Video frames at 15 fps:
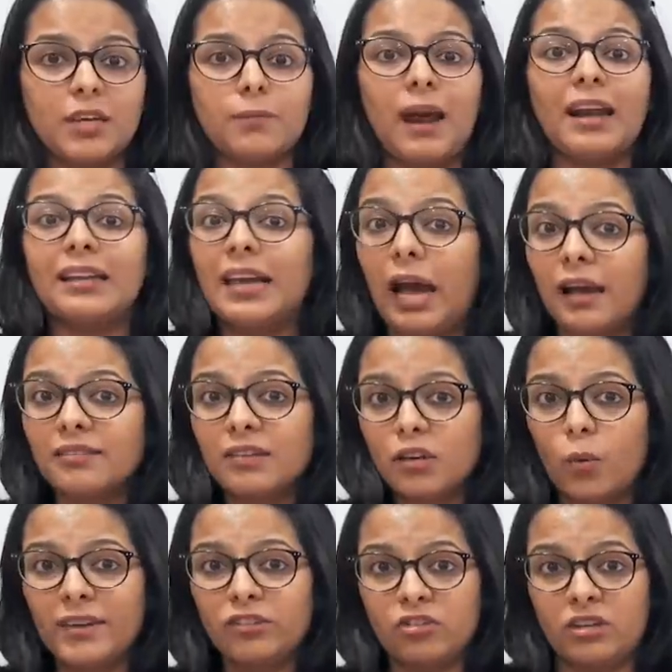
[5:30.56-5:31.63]
Greenblatt, they
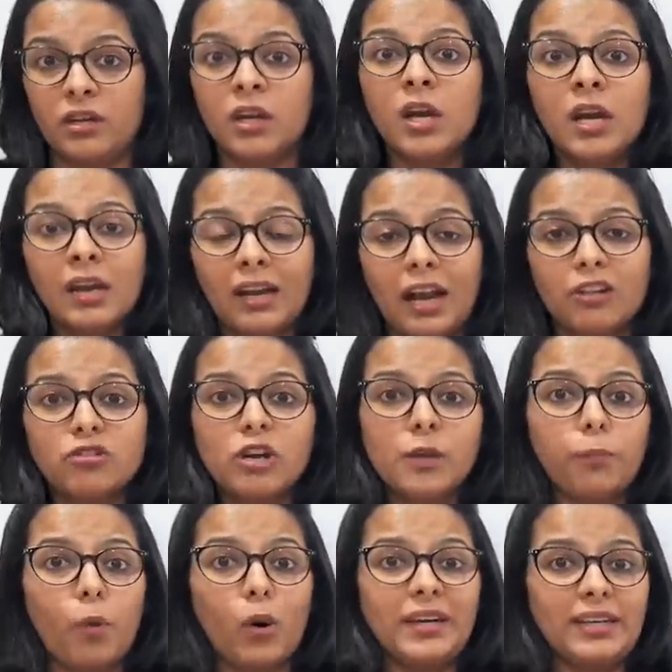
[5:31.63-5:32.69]
ask a question,
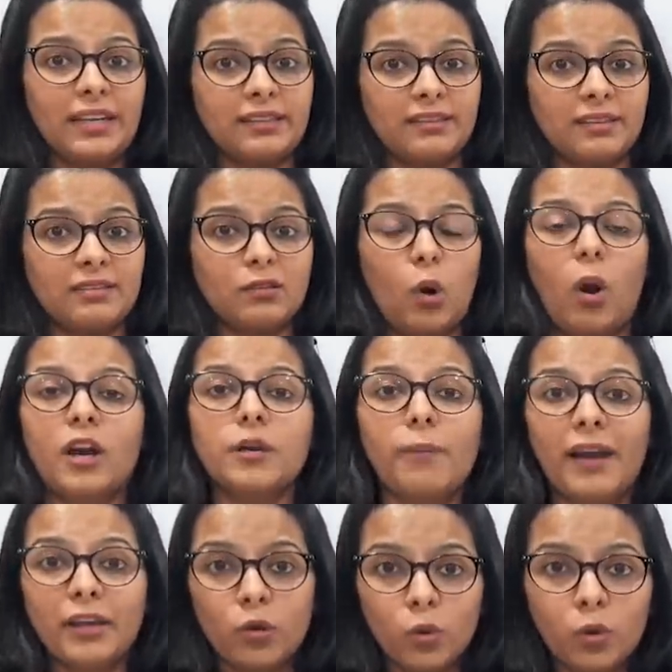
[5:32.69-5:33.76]
cultural poetics is
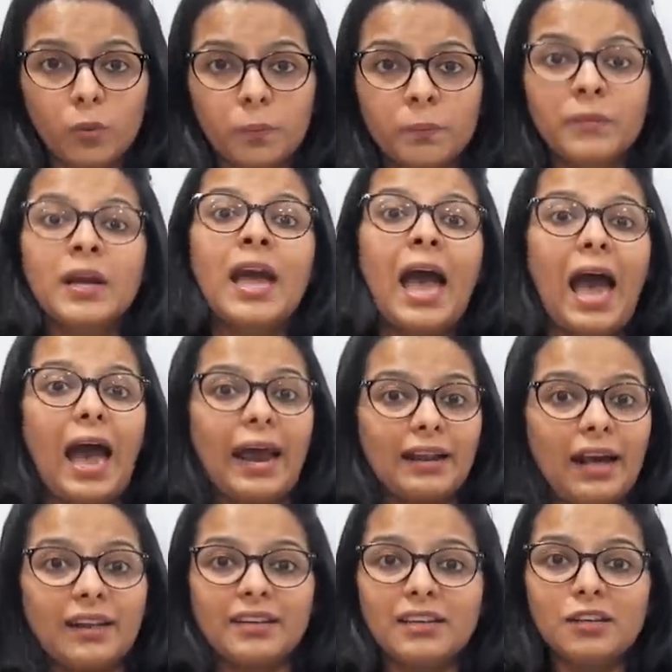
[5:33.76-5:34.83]
conned by whom?
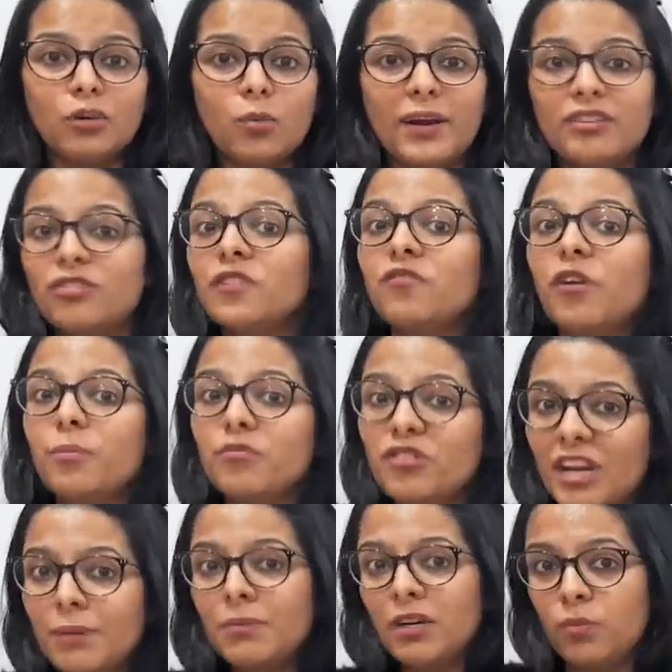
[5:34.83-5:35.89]
And another question
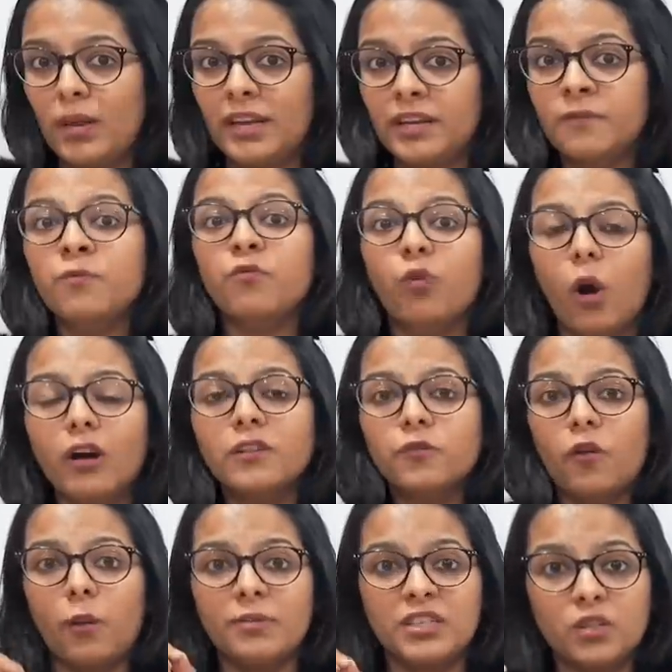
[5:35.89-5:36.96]
from Raymond William
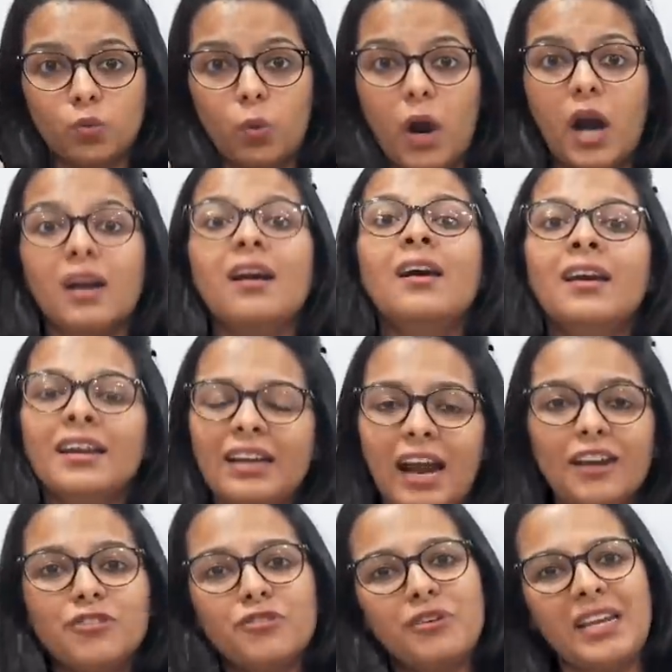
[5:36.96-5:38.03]
was from his work
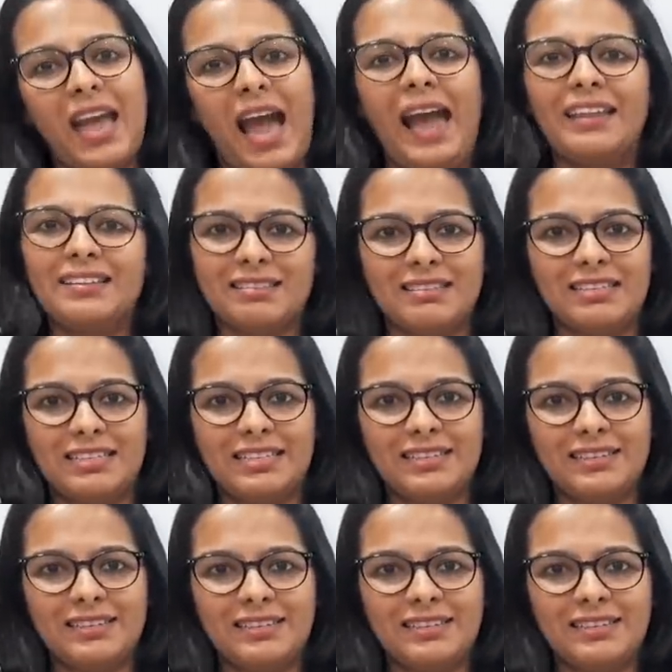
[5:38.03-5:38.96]
country and the city.